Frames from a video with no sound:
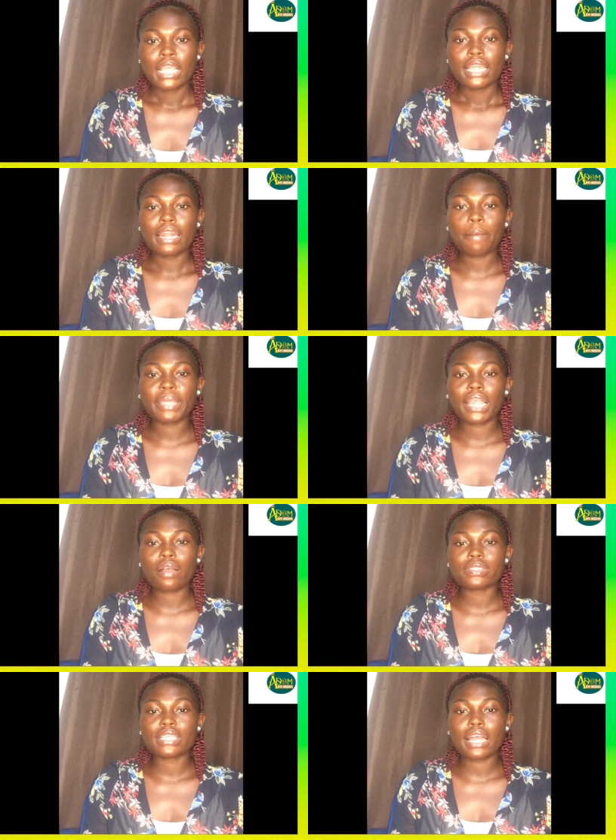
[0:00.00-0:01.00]
na
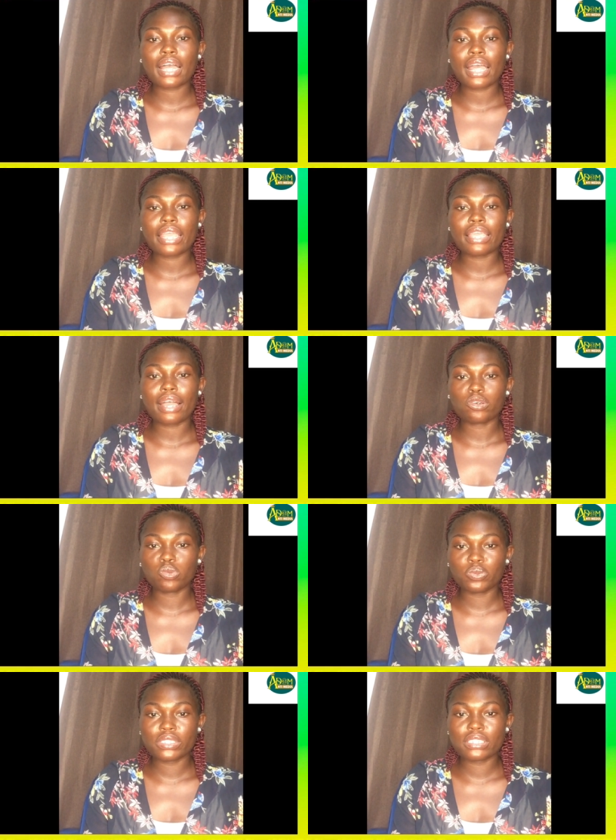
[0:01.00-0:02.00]
ha
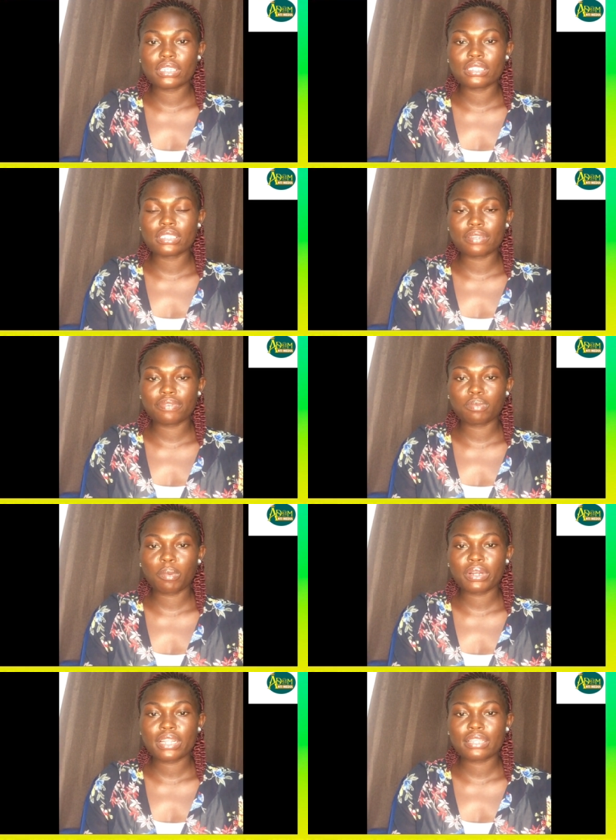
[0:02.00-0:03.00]
adum
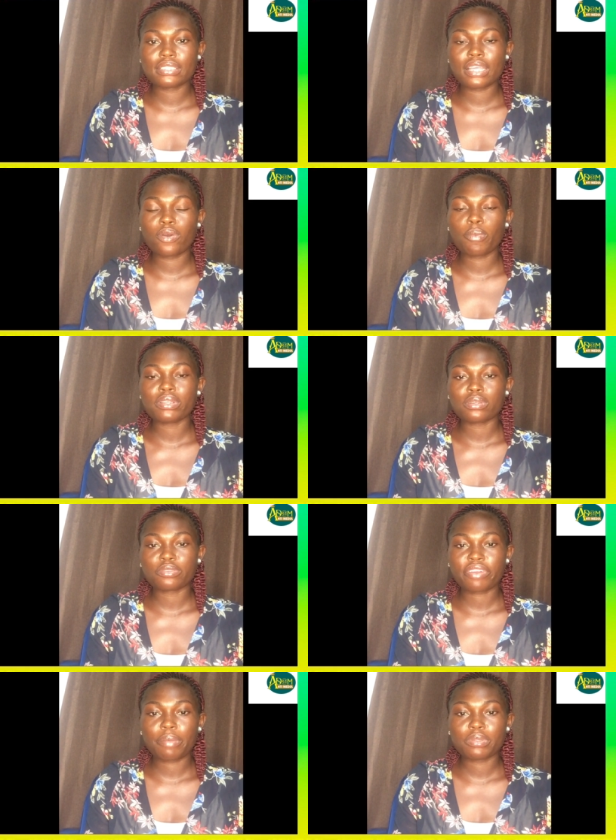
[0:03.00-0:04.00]

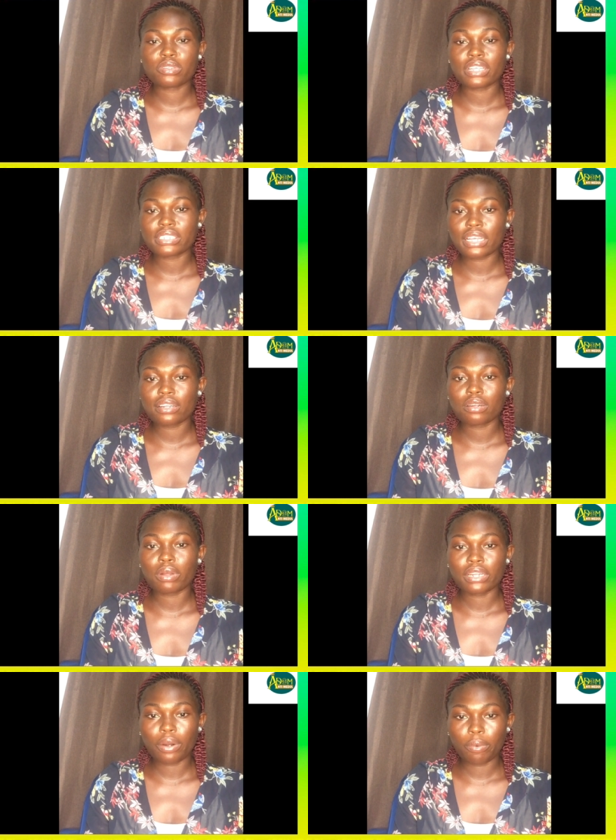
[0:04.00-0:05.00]
subscribe to your
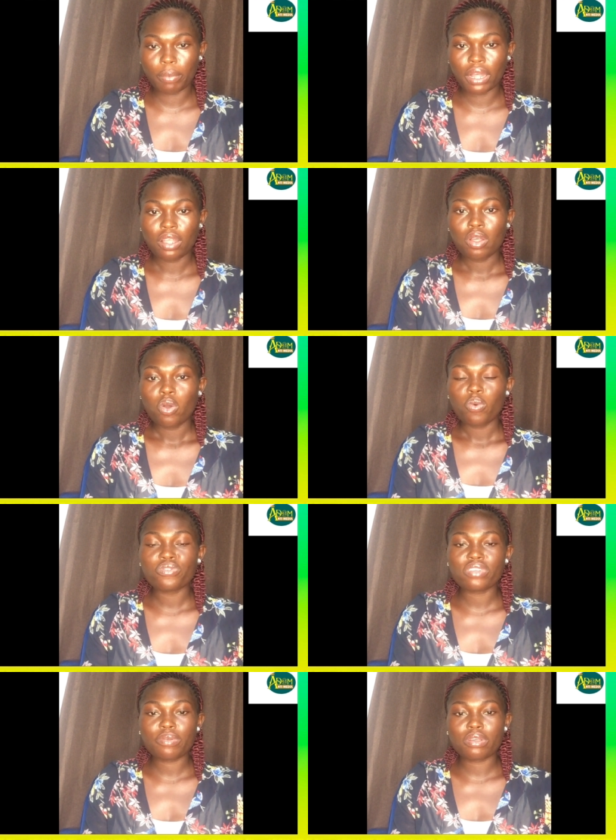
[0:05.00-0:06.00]
channel
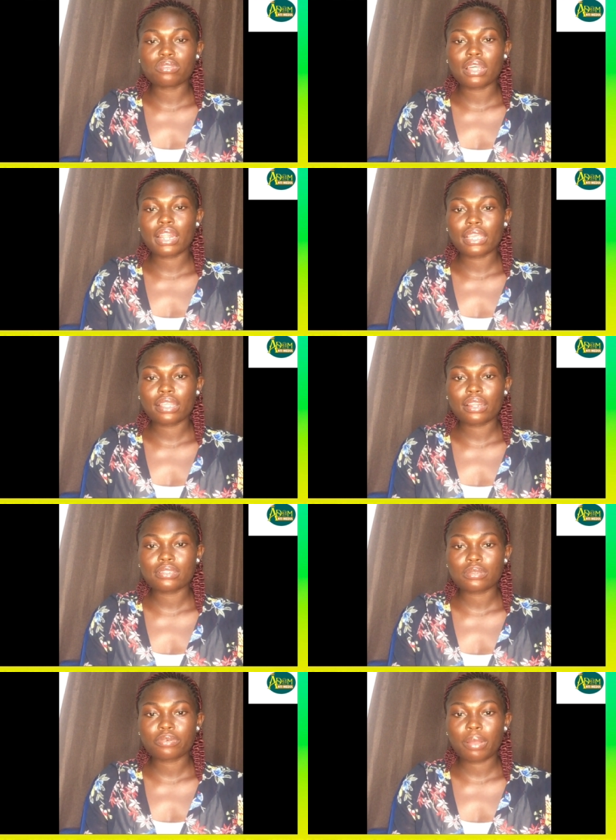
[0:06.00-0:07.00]
like
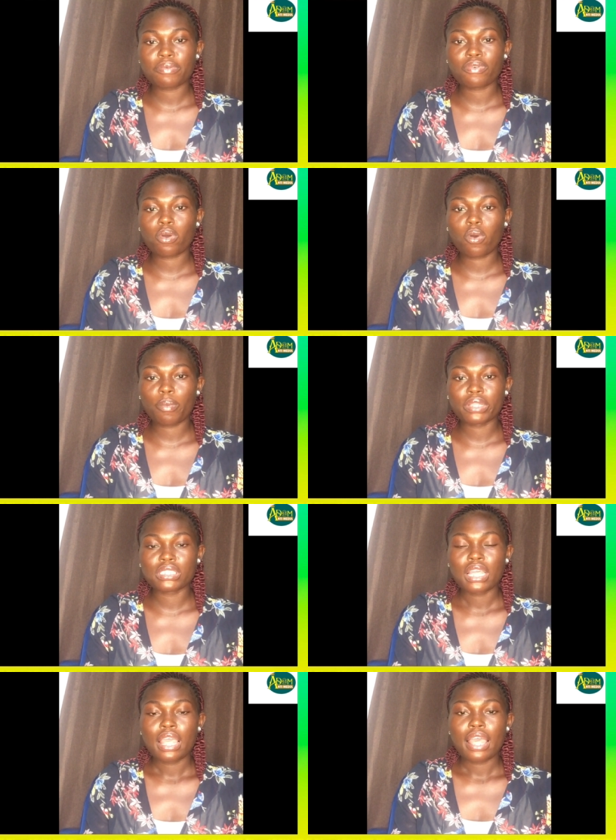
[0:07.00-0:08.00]
subscribe
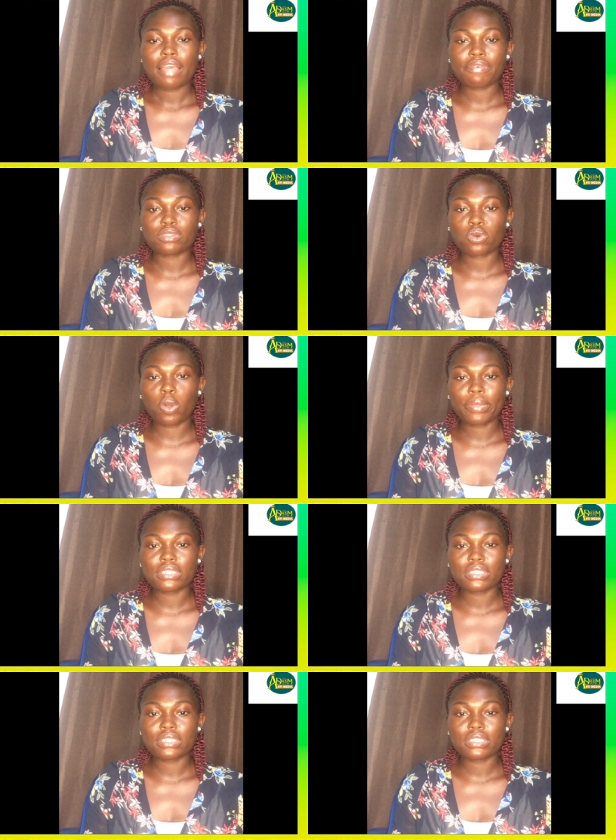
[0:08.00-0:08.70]
comment comment